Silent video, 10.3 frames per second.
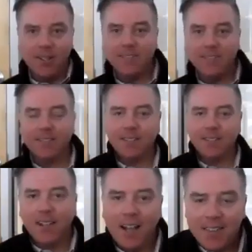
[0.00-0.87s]
one.
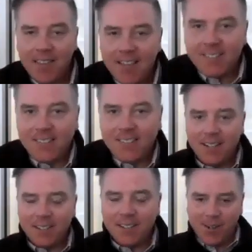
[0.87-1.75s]
Hi, thanks.
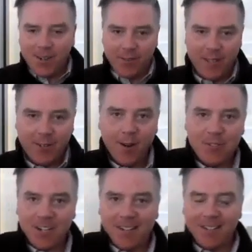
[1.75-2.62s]
Sorry for the
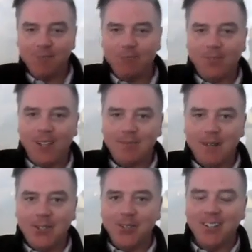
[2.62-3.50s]
interruption. I didn't lock
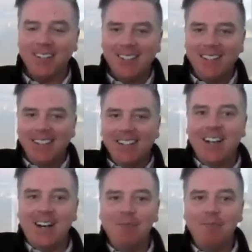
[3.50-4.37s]
my door.
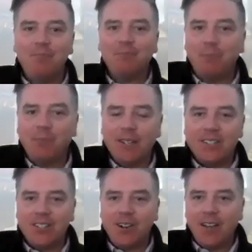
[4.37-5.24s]
But
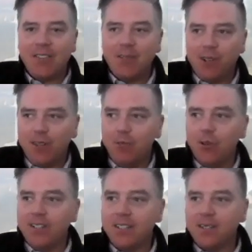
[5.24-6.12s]
so I think one of the
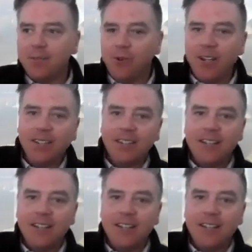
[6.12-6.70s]
more disappointing